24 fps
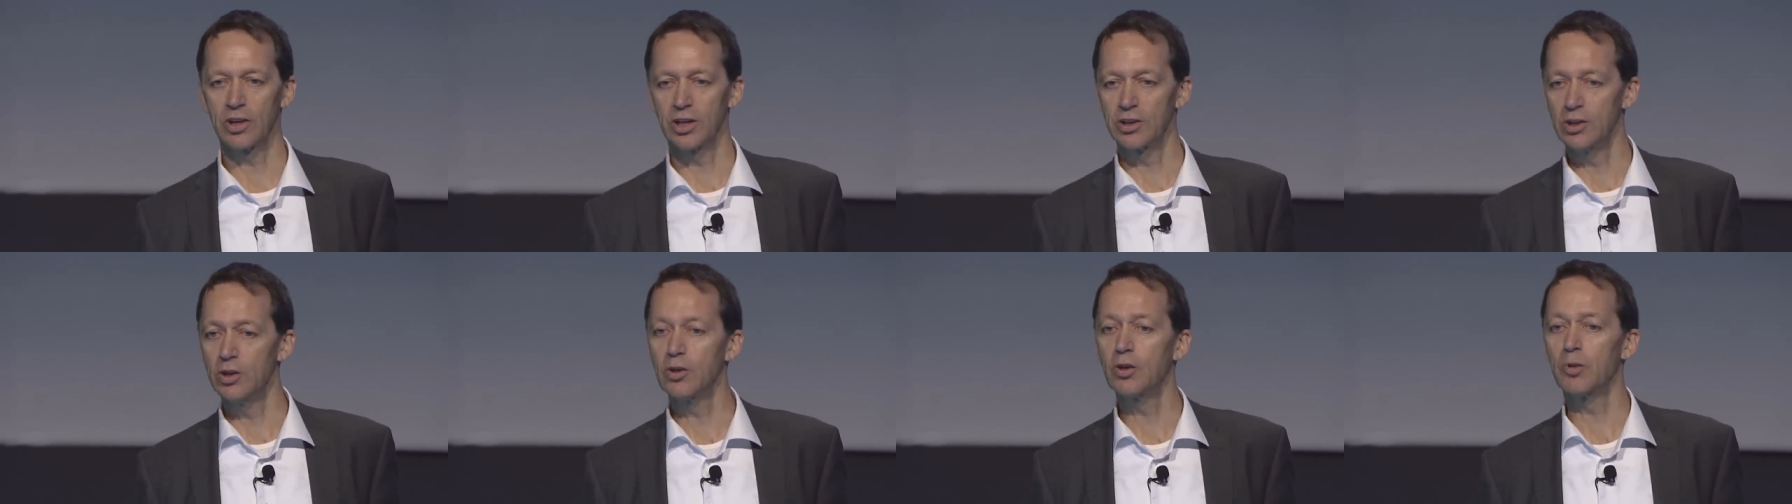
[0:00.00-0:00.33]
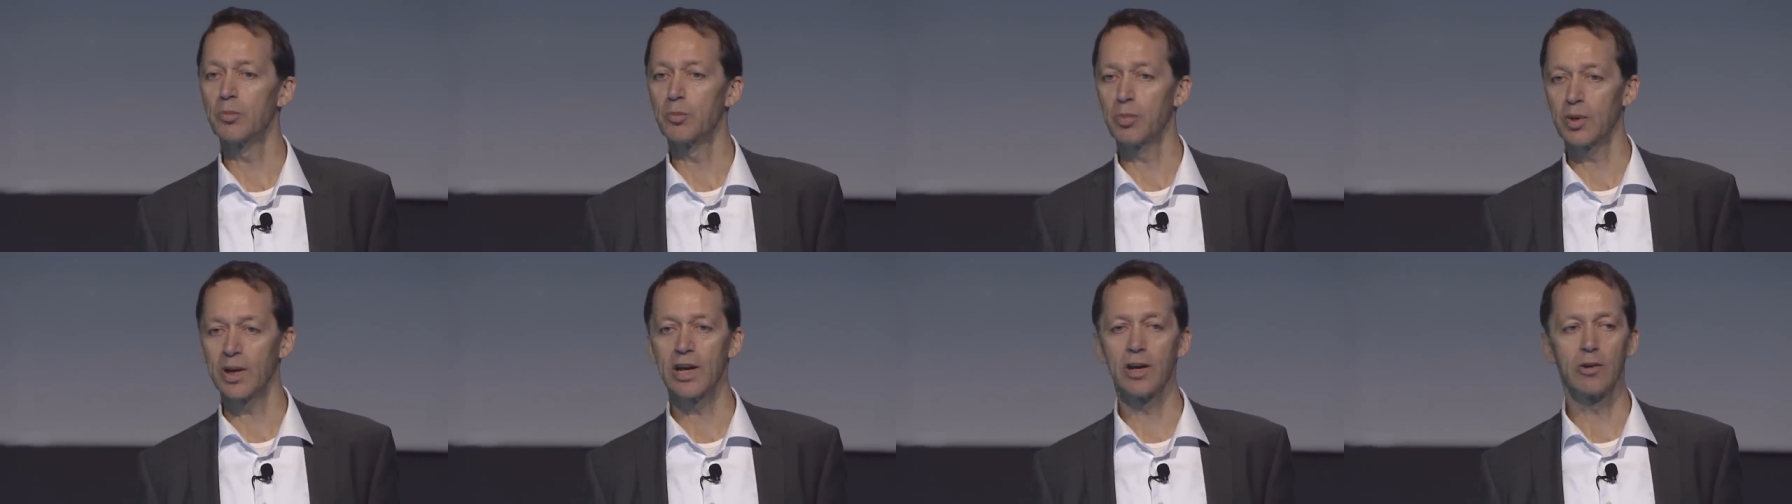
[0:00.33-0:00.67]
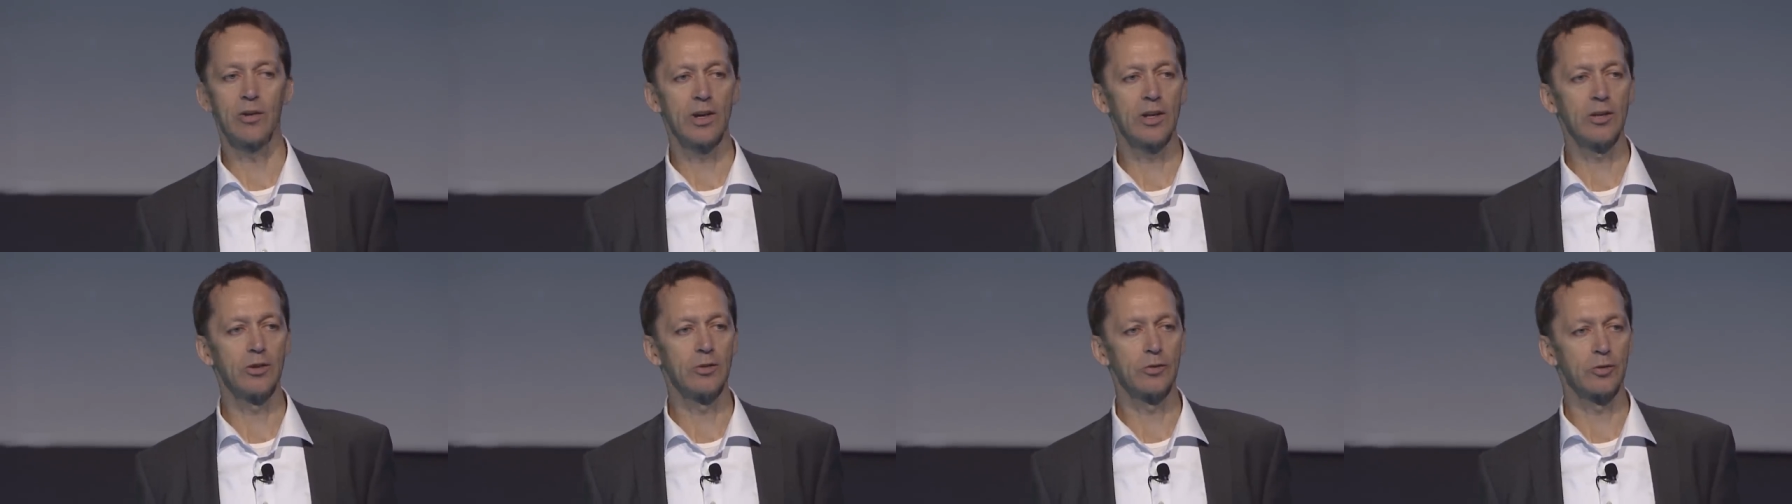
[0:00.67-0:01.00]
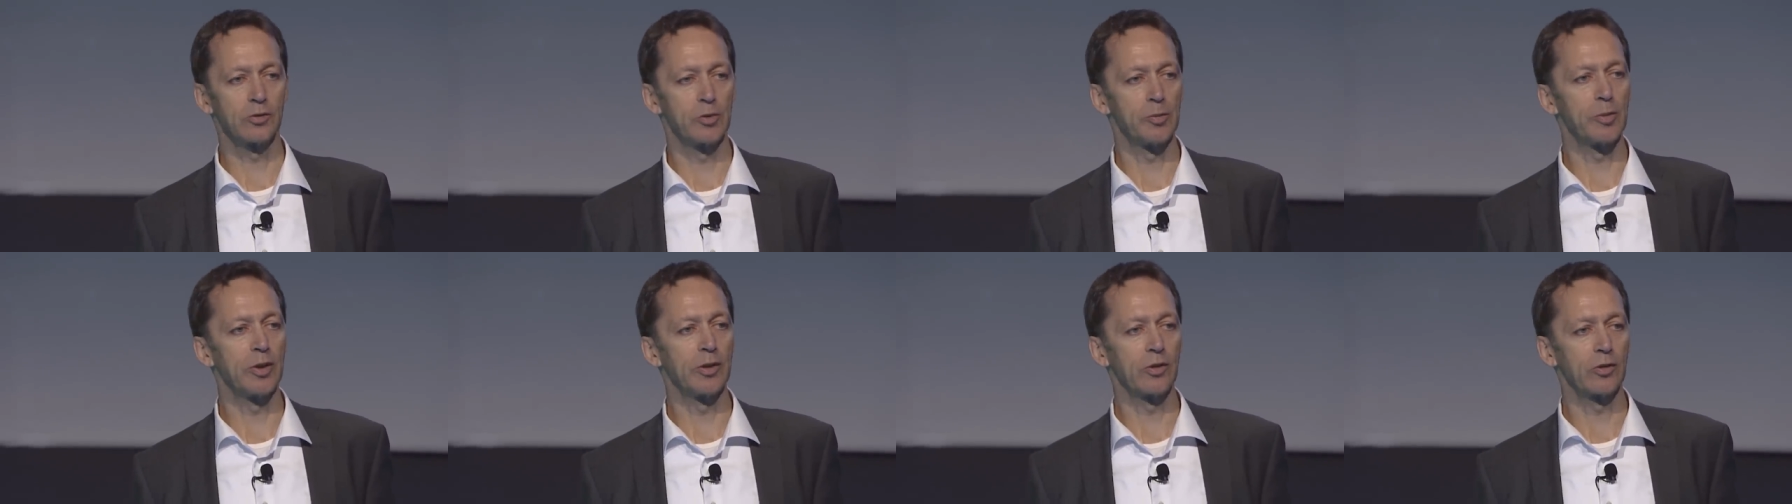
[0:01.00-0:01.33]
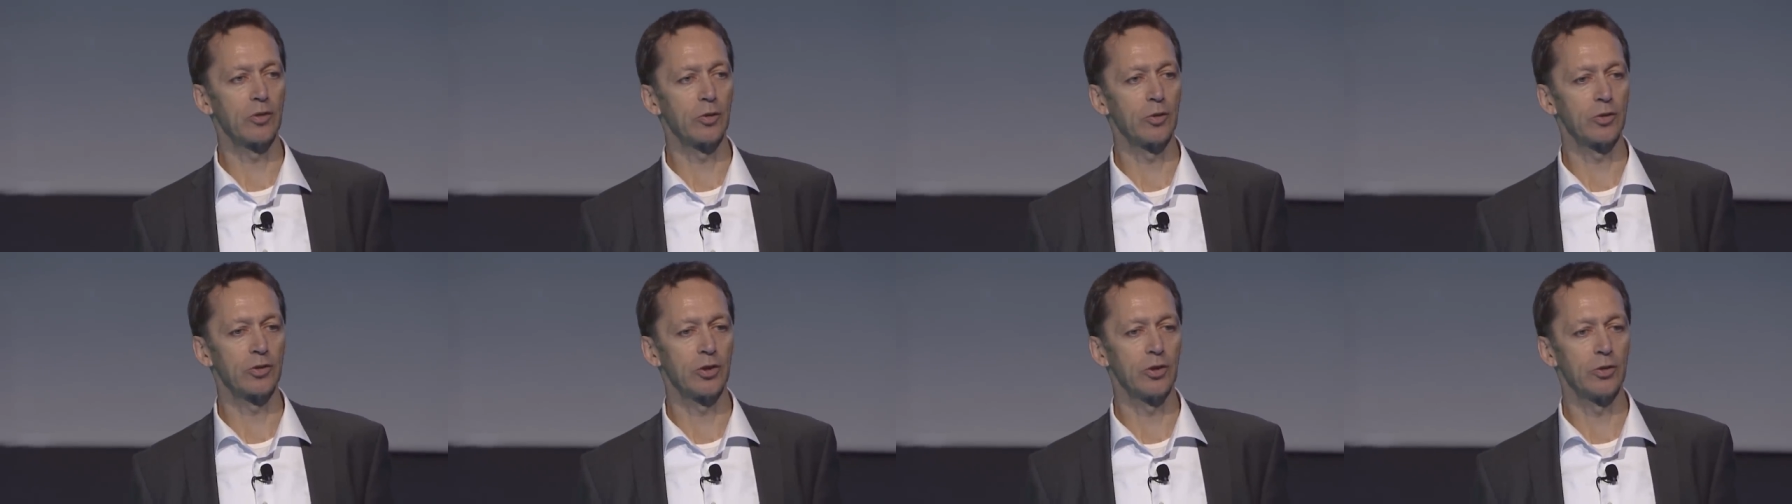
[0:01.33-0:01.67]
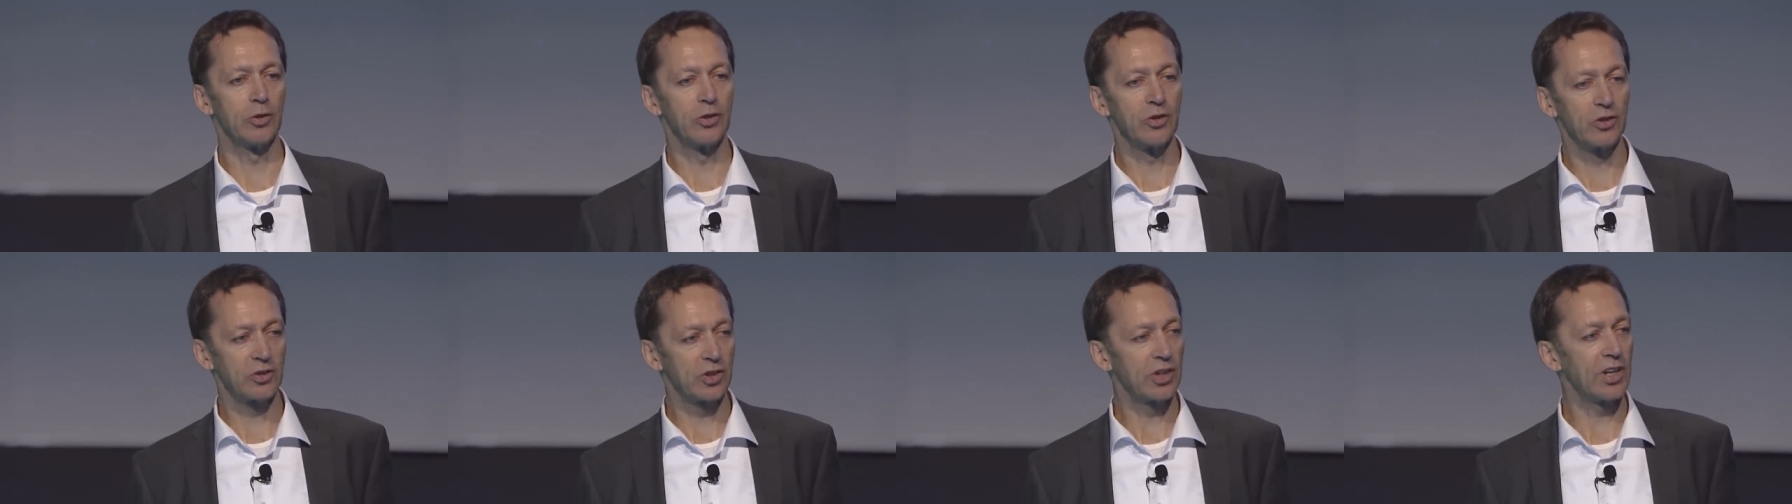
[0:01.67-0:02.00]
and you can play around for a month or two
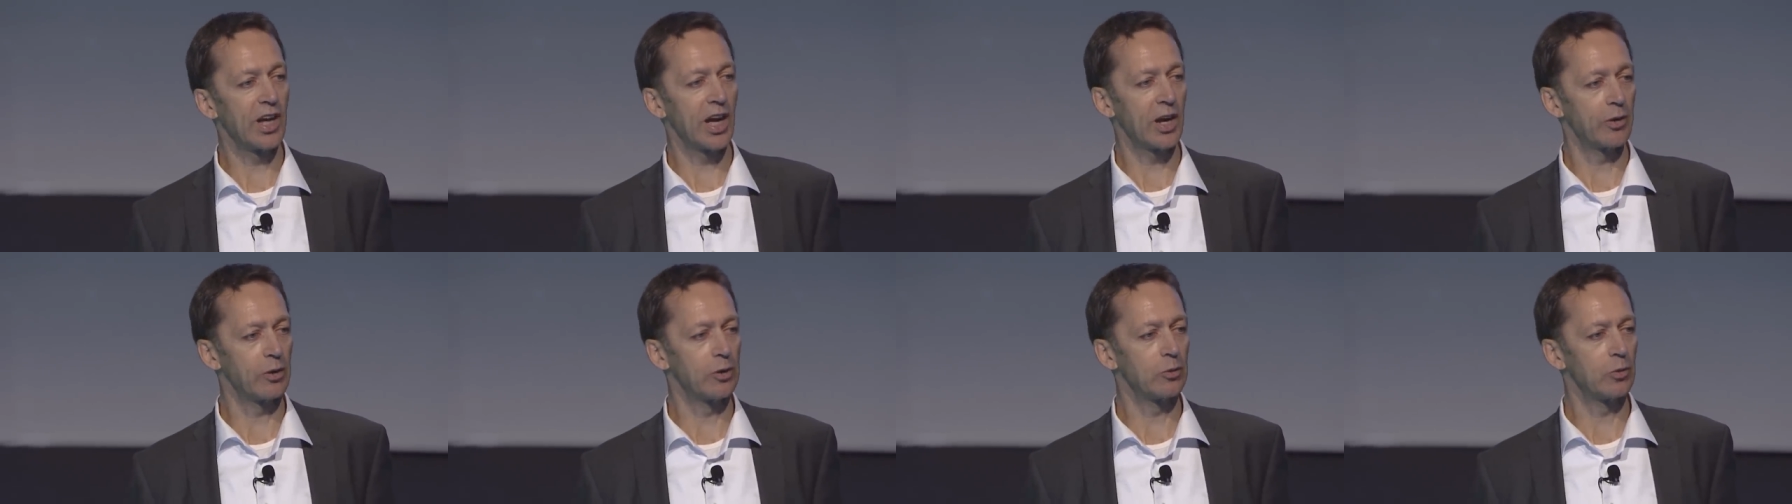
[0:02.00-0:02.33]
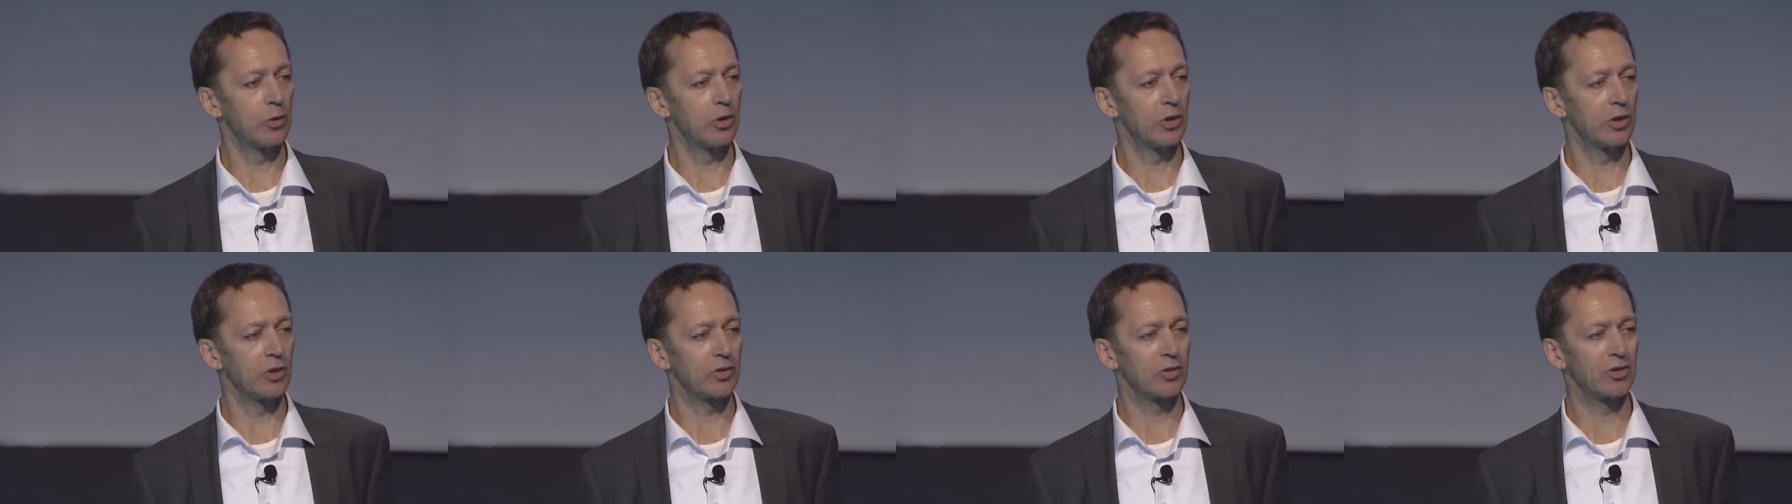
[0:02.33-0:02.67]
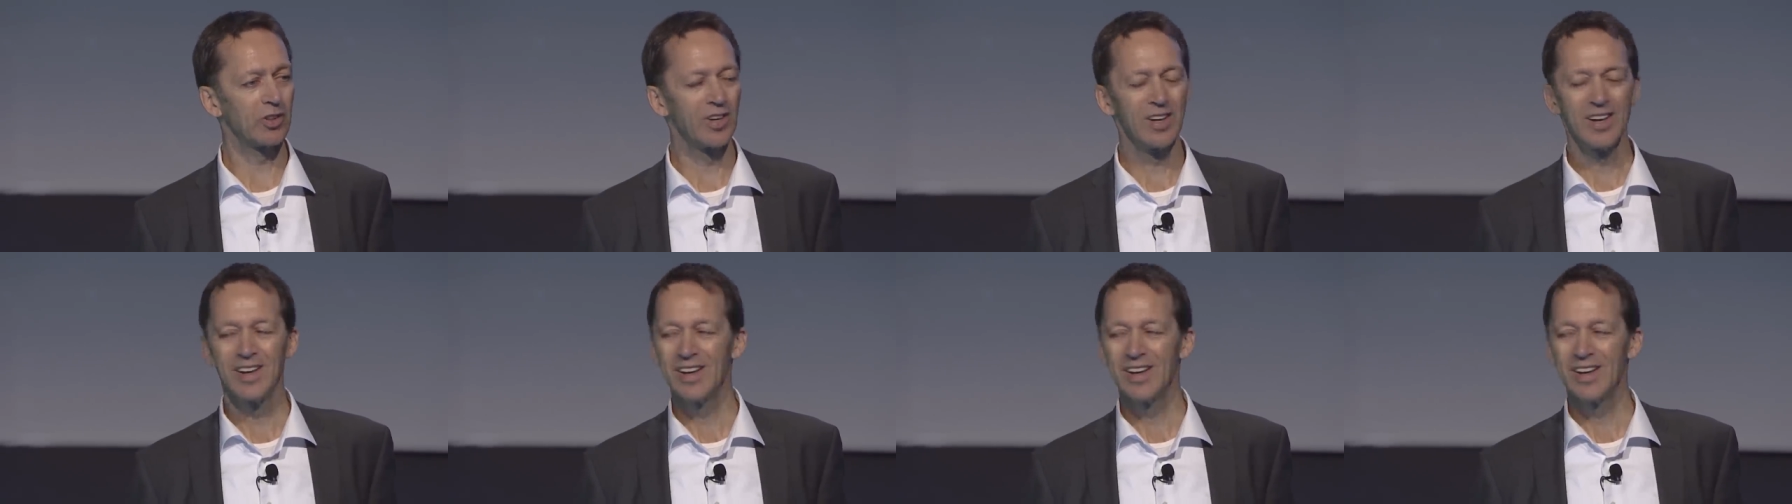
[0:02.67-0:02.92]
and see how it works.